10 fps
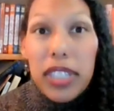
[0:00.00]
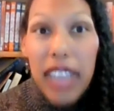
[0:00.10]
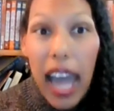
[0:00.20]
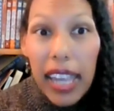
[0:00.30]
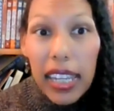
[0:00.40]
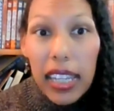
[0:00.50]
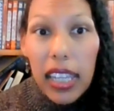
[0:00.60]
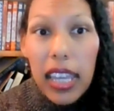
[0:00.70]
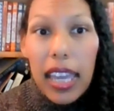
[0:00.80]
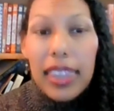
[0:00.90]
they're dying,
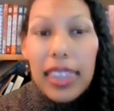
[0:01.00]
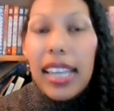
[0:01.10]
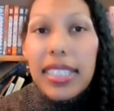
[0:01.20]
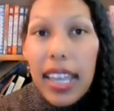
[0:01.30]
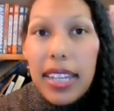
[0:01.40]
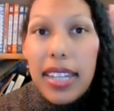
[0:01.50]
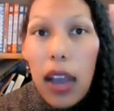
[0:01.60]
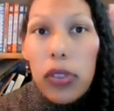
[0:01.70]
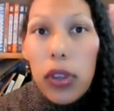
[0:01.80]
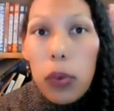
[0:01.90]
they send
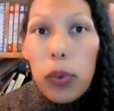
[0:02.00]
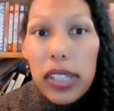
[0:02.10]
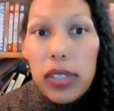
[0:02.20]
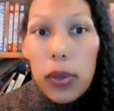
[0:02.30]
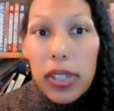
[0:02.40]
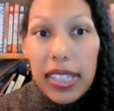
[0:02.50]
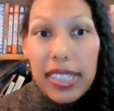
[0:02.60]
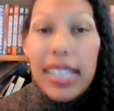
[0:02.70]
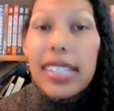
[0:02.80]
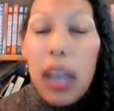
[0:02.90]
out their
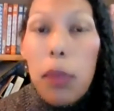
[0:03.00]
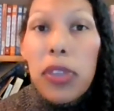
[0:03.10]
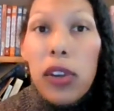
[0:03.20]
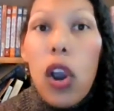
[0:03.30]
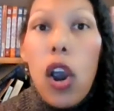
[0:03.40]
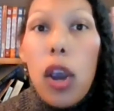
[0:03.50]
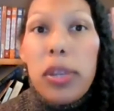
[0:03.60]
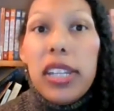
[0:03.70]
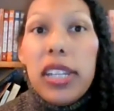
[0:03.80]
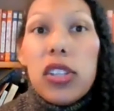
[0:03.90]
resources. They dump their
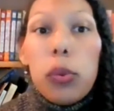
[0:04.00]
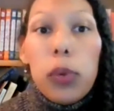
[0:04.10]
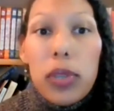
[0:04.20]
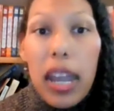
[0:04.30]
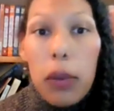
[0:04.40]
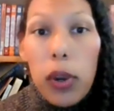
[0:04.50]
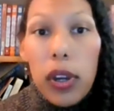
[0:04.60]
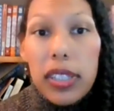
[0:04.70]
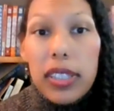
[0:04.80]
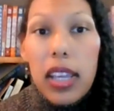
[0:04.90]
carbon into the root
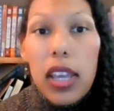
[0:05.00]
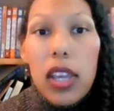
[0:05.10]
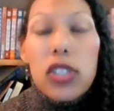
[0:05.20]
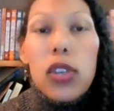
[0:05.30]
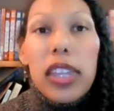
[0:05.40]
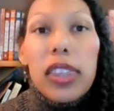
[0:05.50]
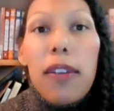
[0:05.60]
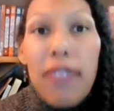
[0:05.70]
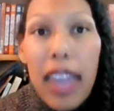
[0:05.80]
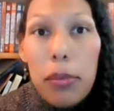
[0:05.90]
networks so that
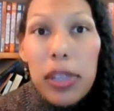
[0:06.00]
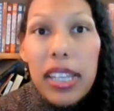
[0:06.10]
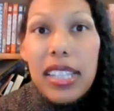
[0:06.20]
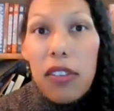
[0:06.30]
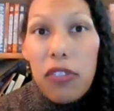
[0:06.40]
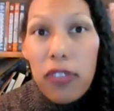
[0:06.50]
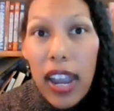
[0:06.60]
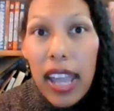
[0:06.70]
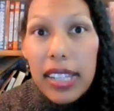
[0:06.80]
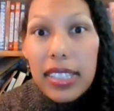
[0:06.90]
their families and
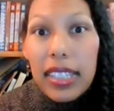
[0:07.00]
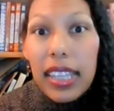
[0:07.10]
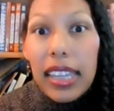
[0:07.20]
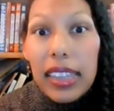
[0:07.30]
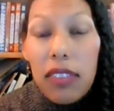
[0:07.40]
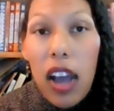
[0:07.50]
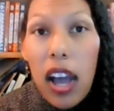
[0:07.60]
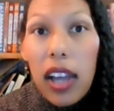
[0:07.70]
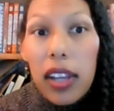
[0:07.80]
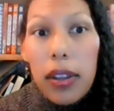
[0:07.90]
friends can live
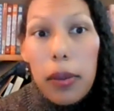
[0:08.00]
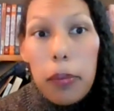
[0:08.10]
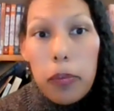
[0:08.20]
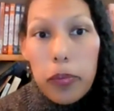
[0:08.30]
on.